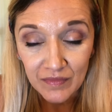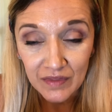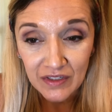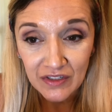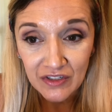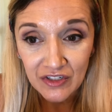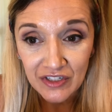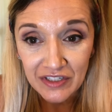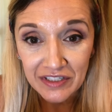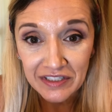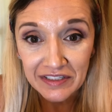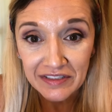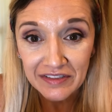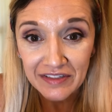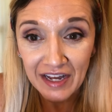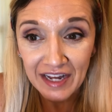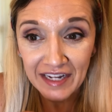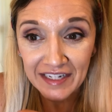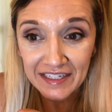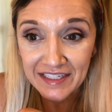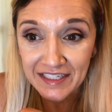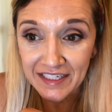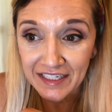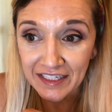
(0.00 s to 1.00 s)
just
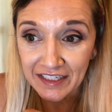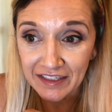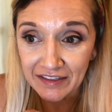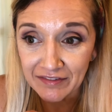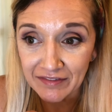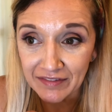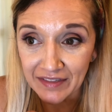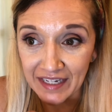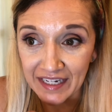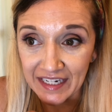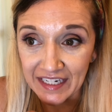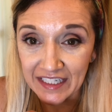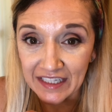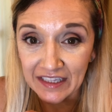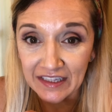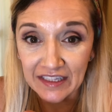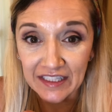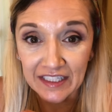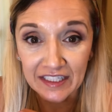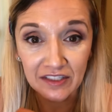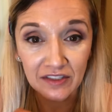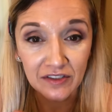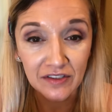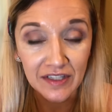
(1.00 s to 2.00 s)
lots of like
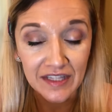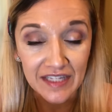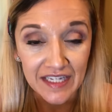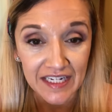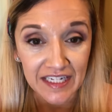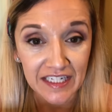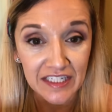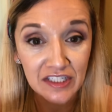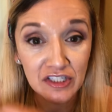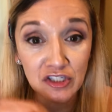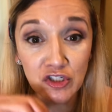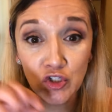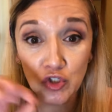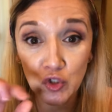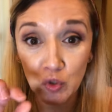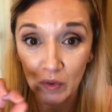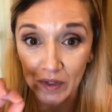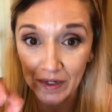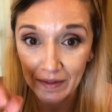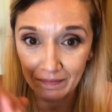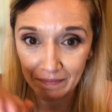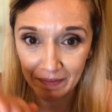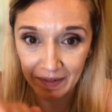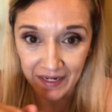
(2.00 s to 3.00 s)
little things,
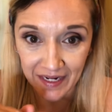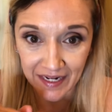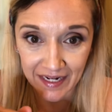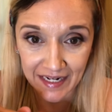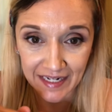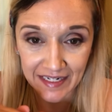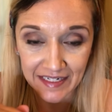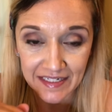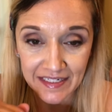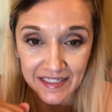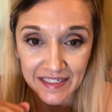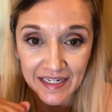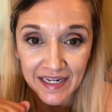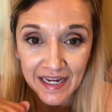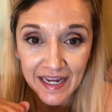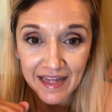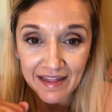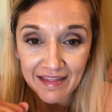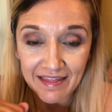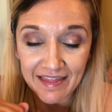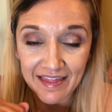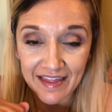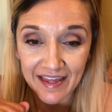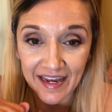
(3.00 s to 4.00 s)
joint pains
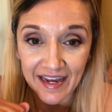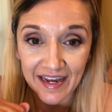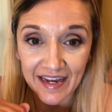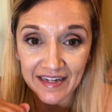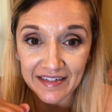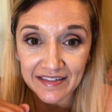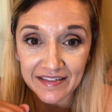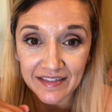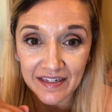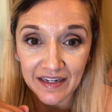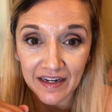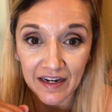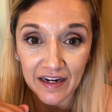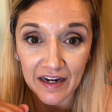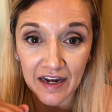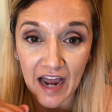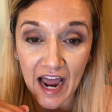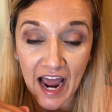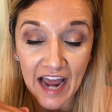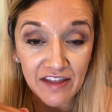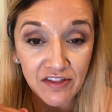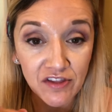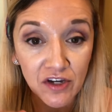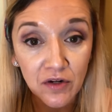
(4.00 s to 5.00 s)
that
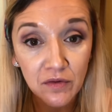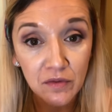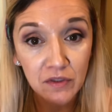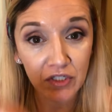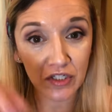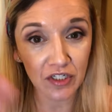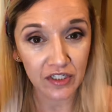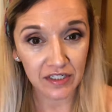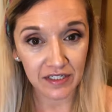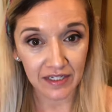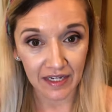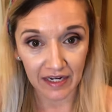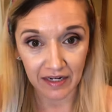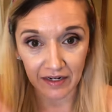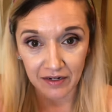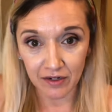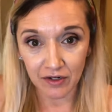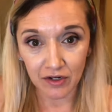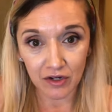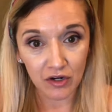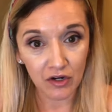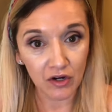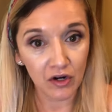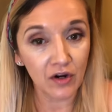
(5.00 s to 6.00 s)
I thought were just like,
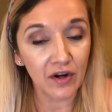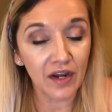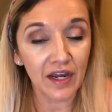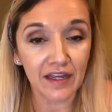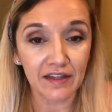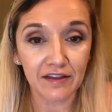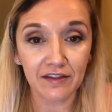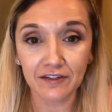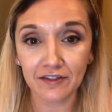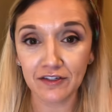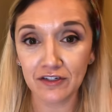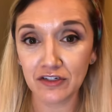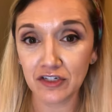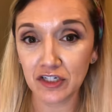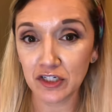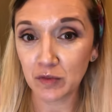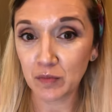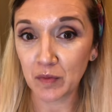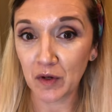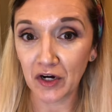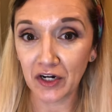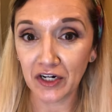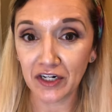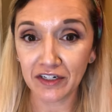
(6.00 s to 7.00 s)
okay, this is just
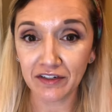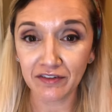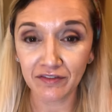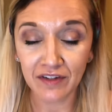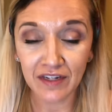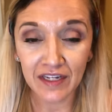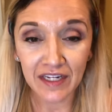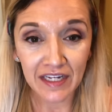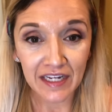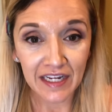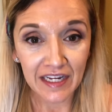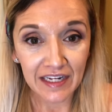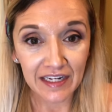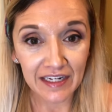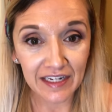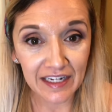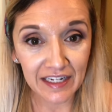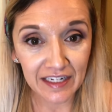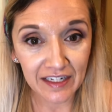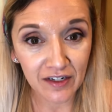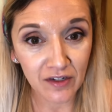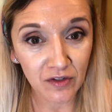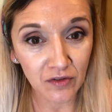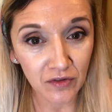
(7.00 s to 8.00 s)
part of
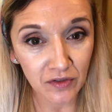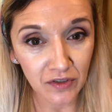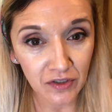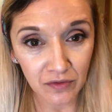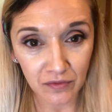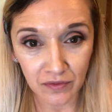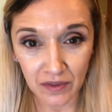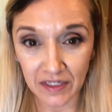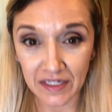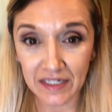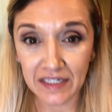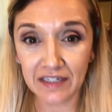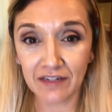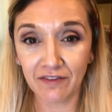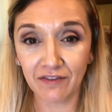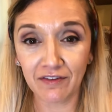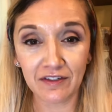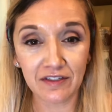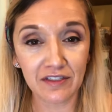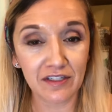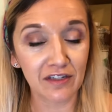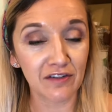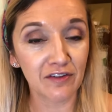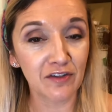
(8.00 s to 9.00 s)
getting older. Running
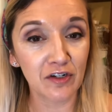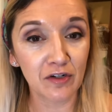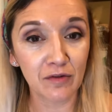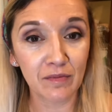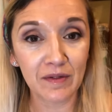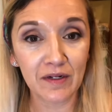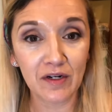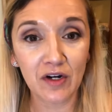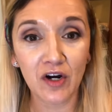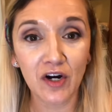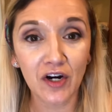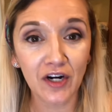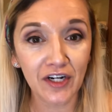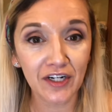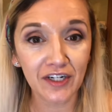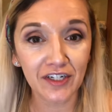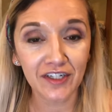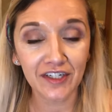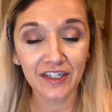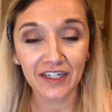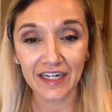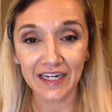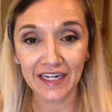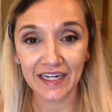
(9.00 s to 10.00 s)
feels a little bit
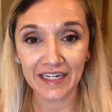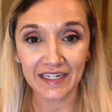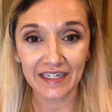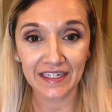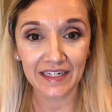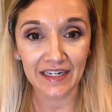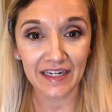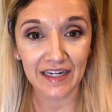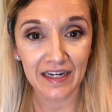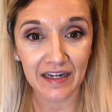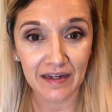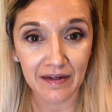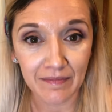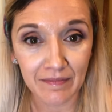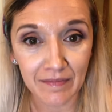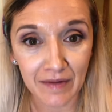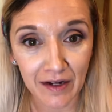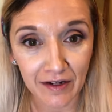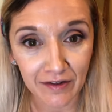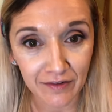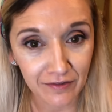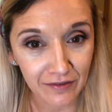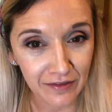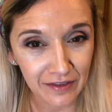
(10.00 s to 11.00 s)
harder, and
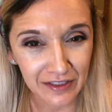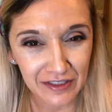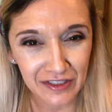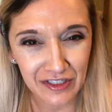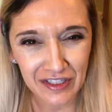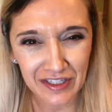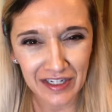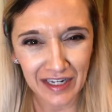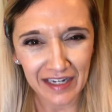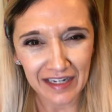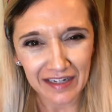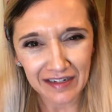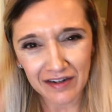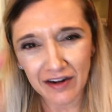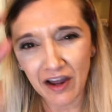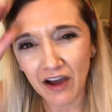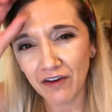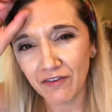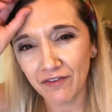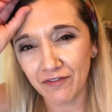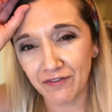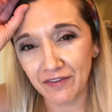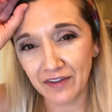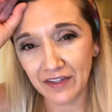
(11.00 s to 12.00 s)

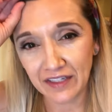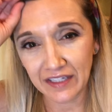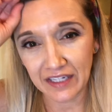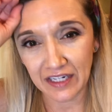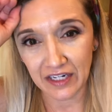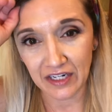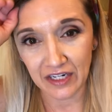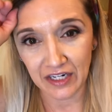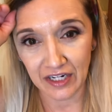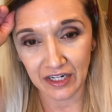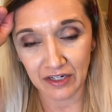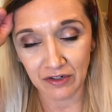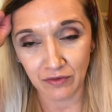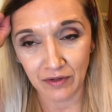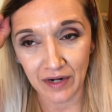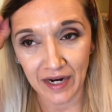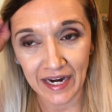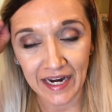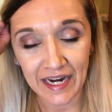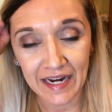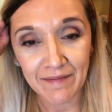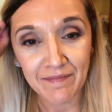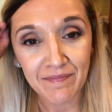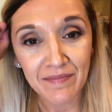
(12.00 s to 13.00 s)
not feeling good,
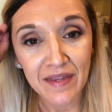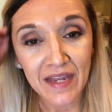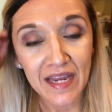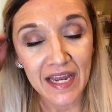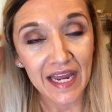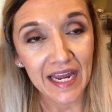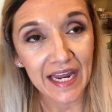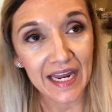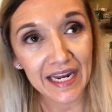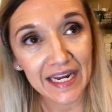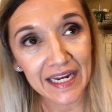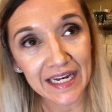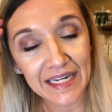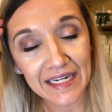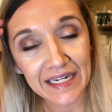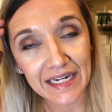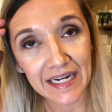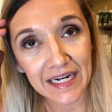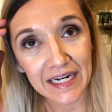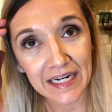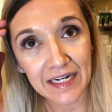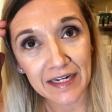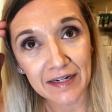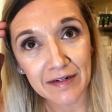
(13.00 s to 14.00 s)
right?
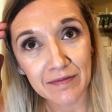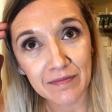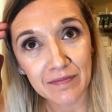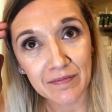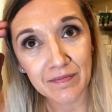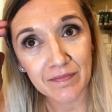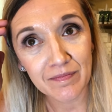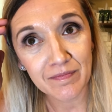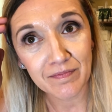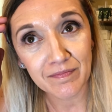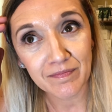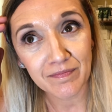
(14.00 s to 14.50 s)
And